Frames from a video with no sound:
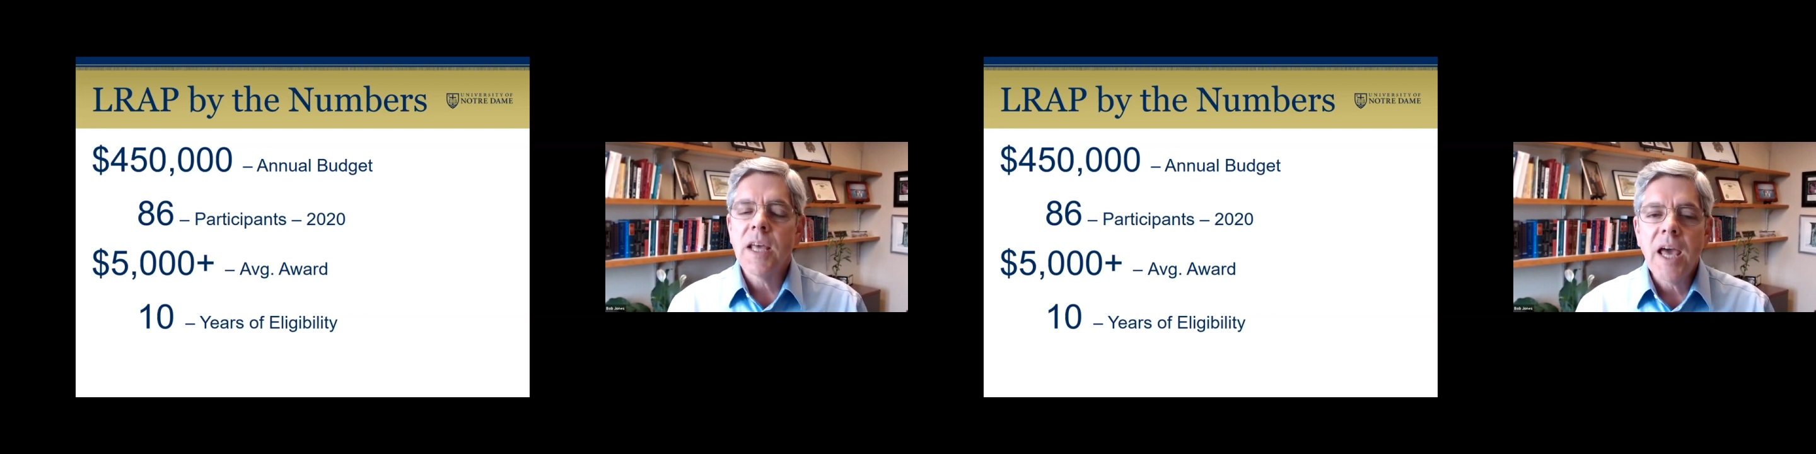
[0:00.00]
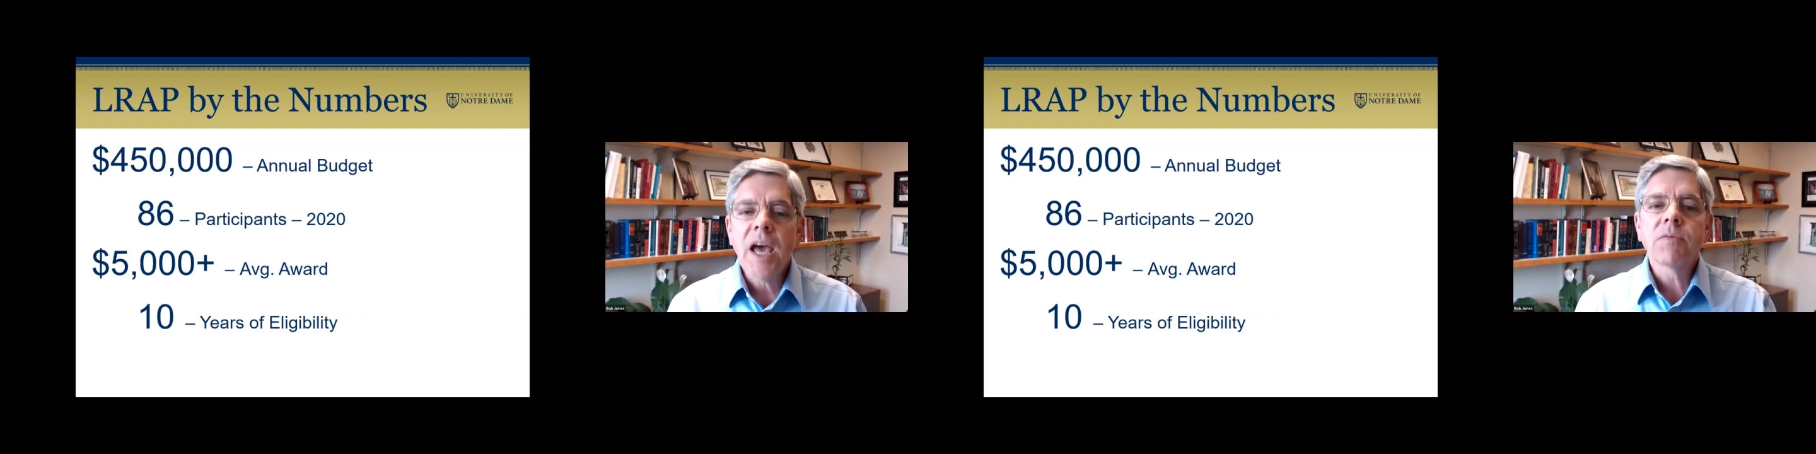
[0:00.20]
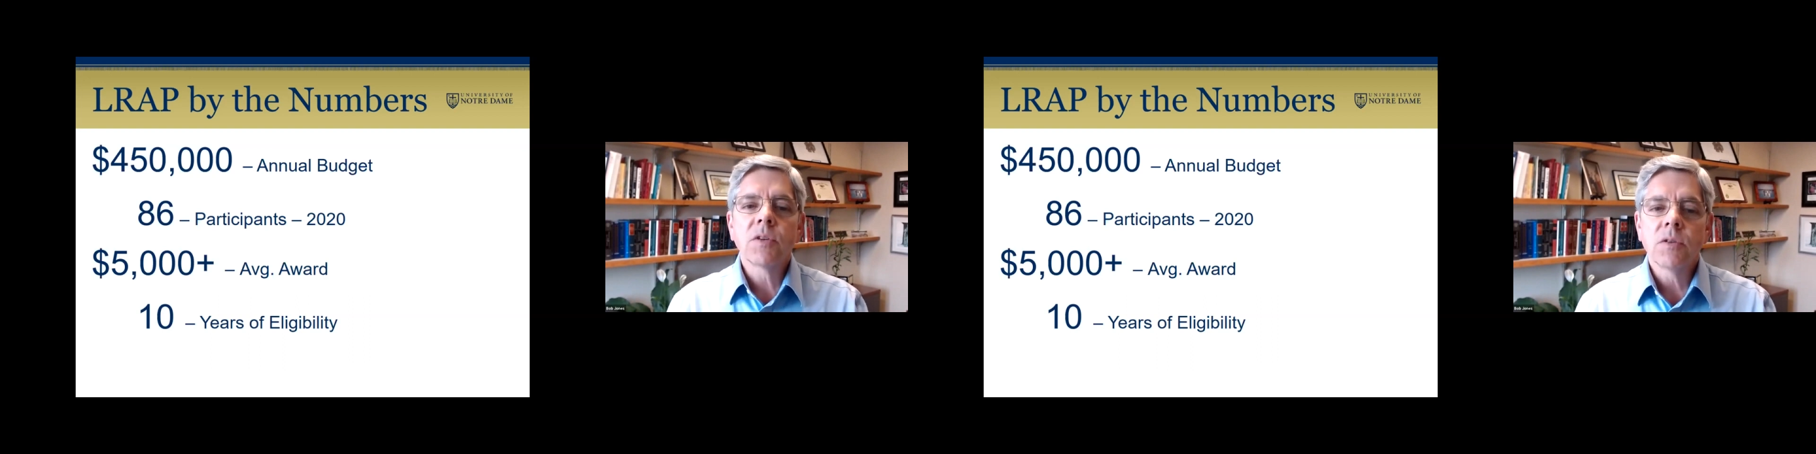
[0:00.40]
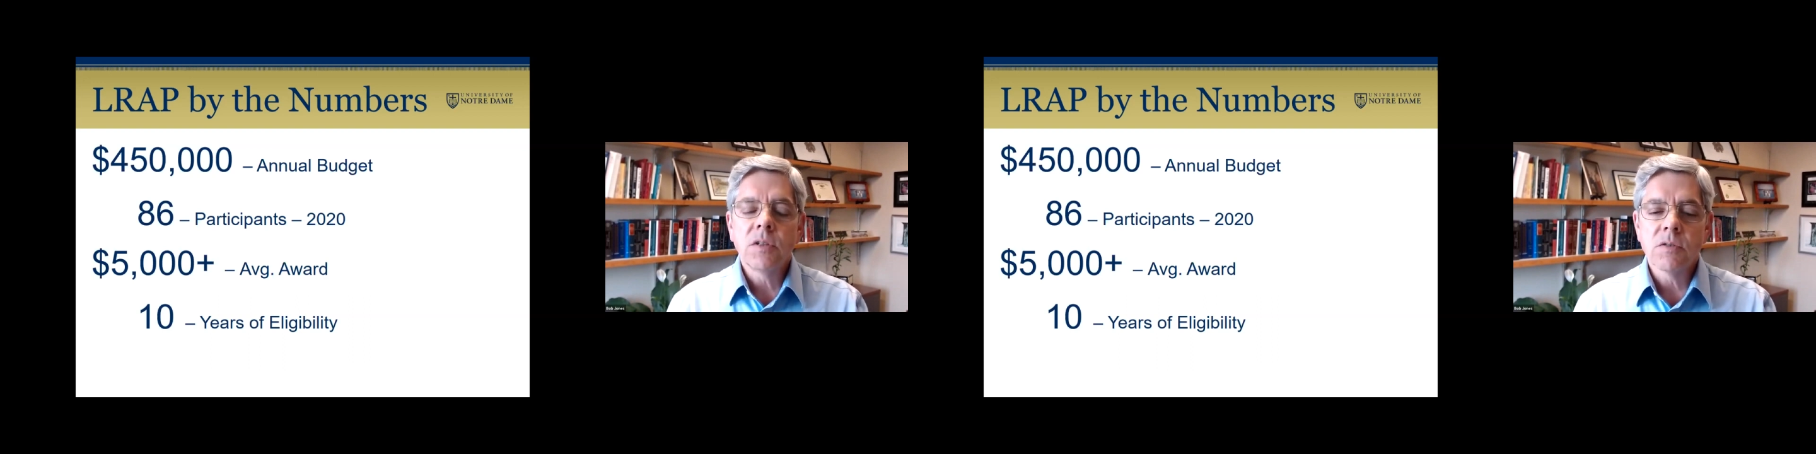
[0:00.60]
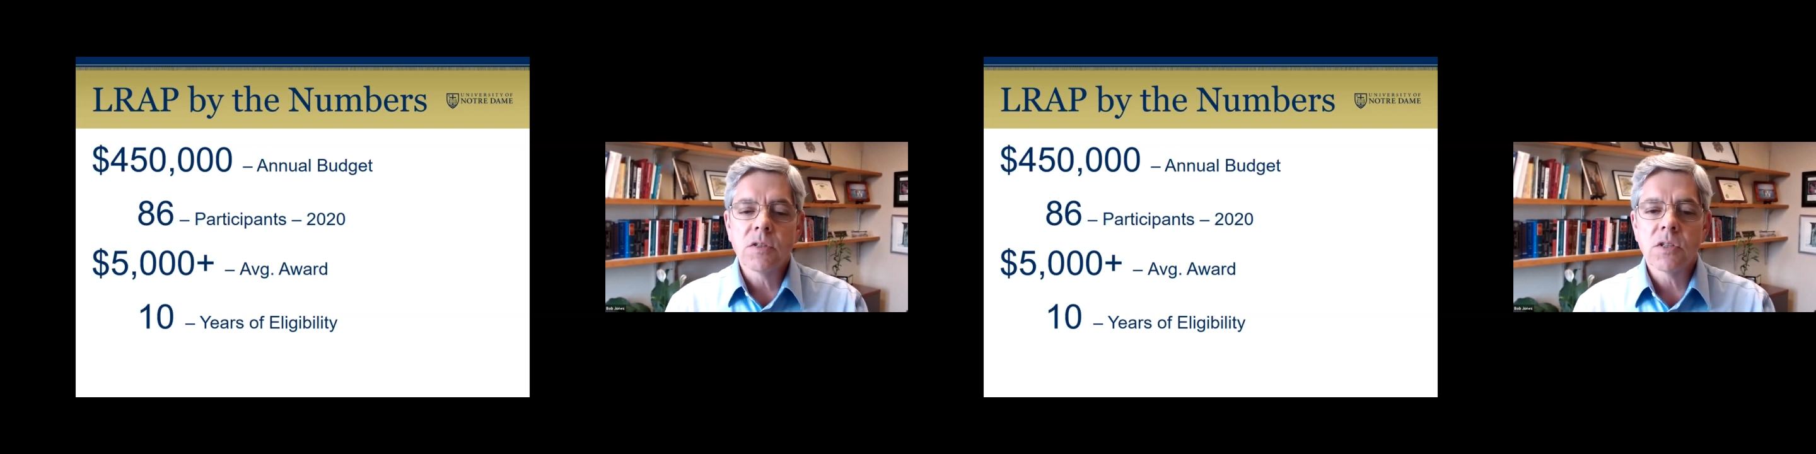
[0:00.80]
after
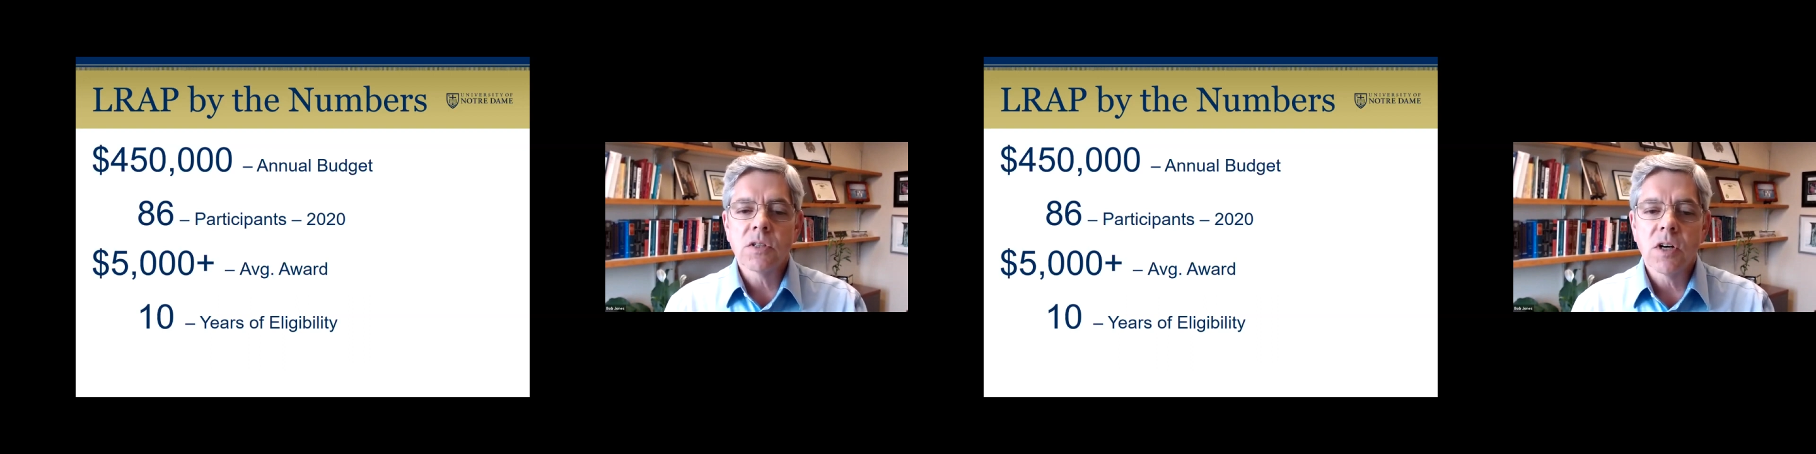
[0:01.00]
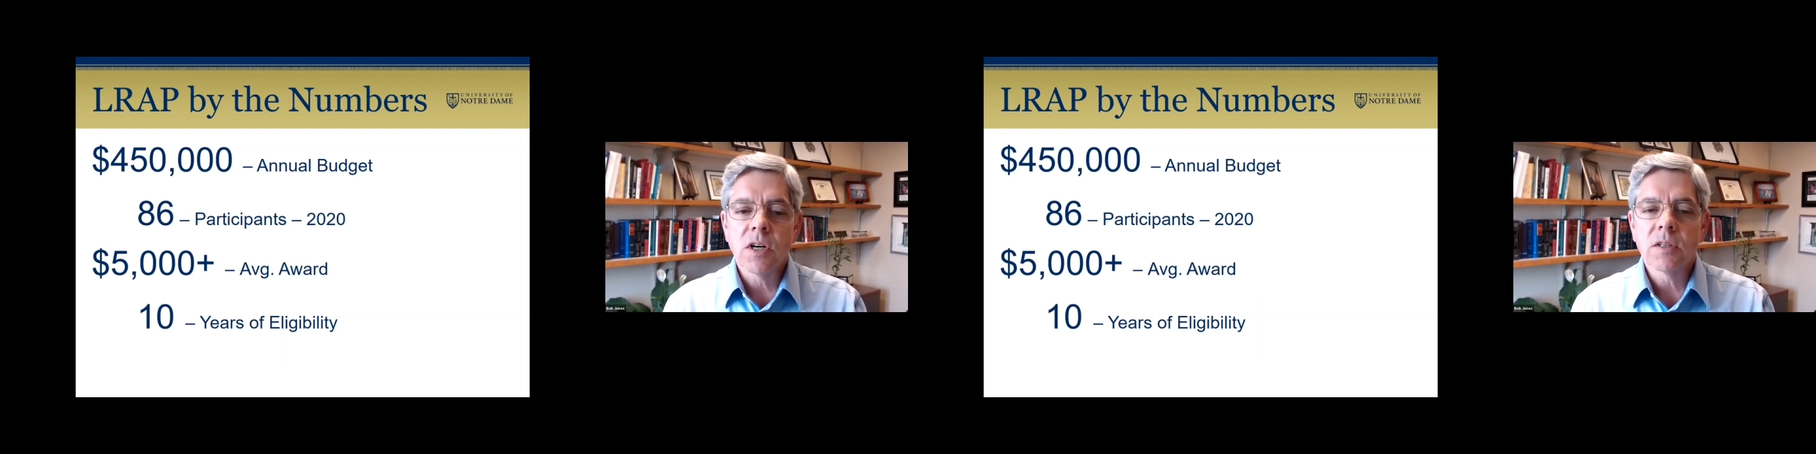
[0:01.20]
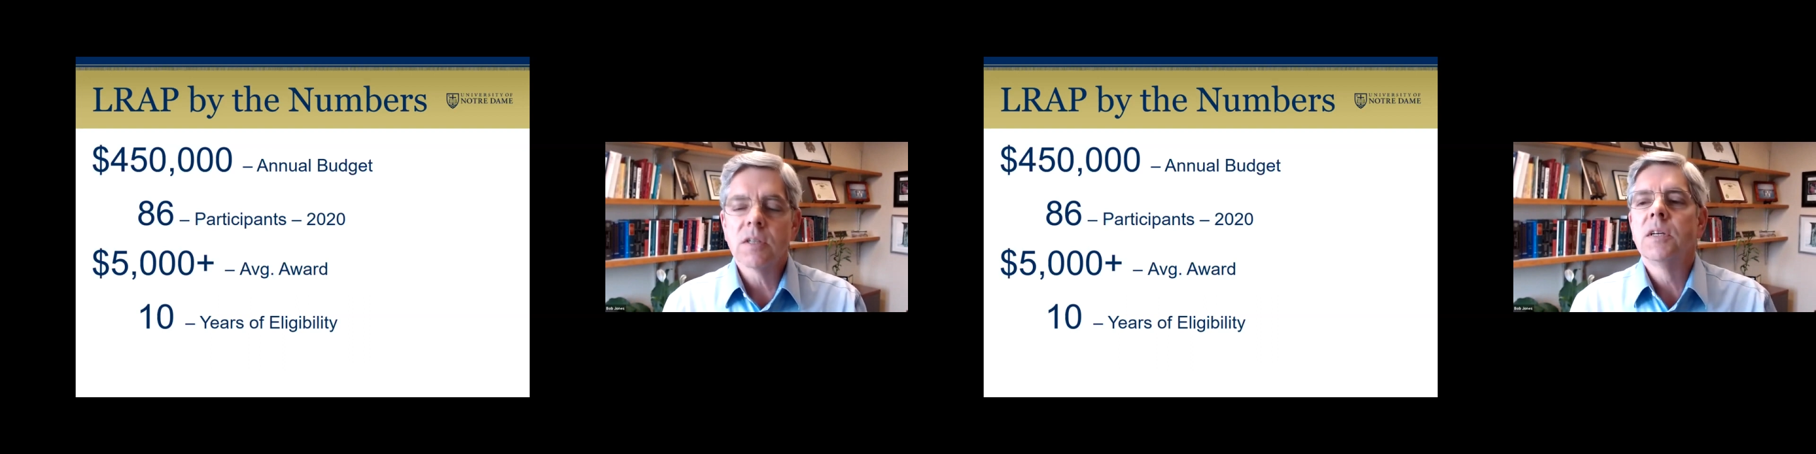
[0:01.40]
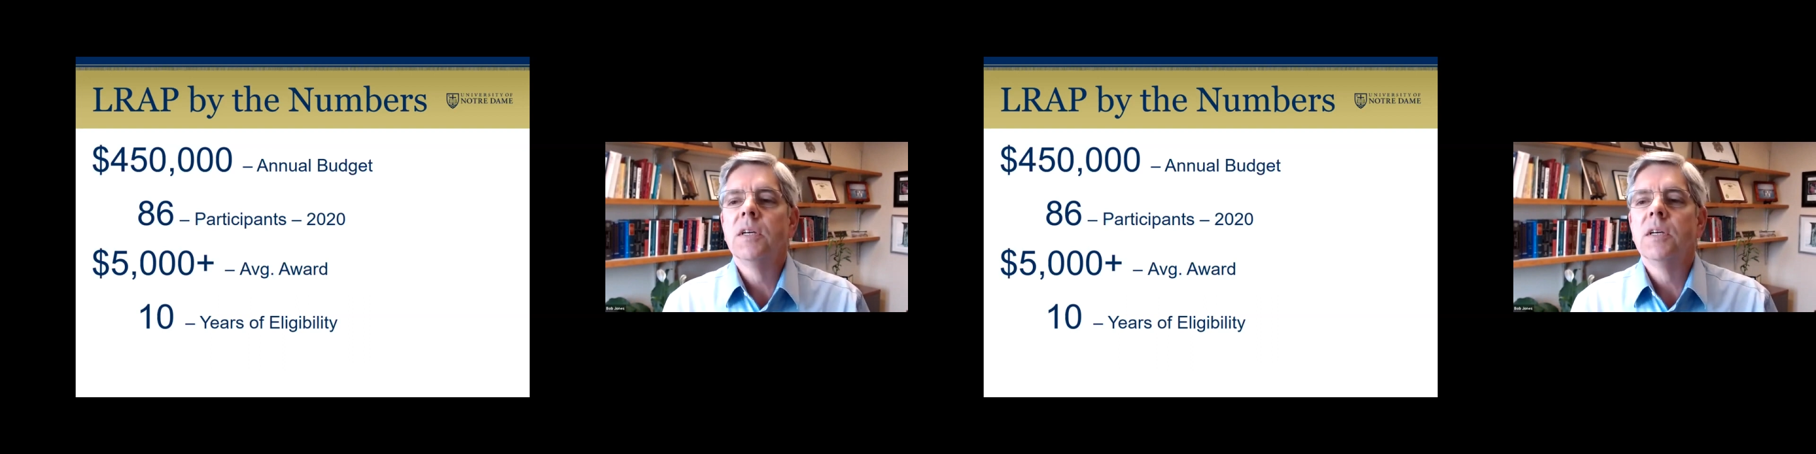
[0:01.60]
you start